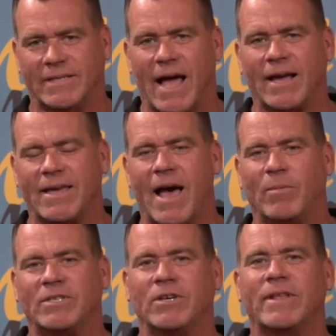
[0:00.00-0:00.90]

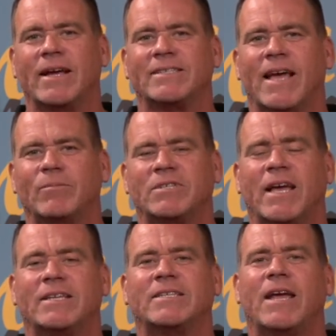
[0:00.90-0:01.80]
Mm-hmm. Until next time,
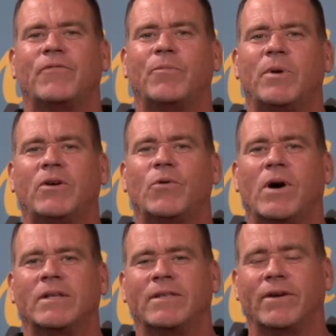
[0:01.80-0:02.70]
stay safe and be
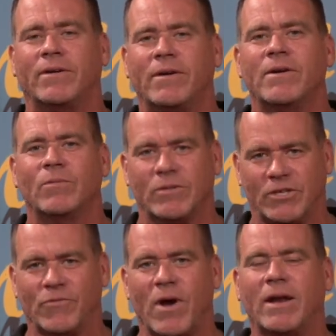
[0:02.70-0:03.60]
cool out there. Mm-hmm. We'll
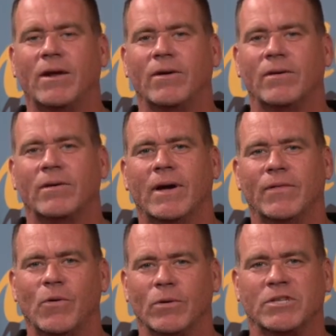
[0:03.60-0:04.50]
see you right here
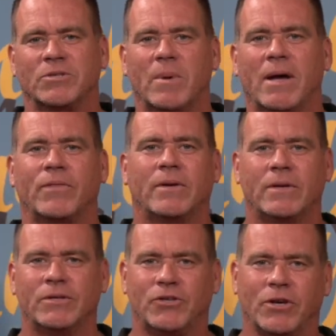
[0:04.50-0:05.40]
on the horse's mouth.
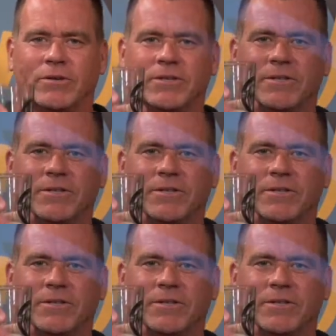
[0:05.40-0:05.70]
Cheers.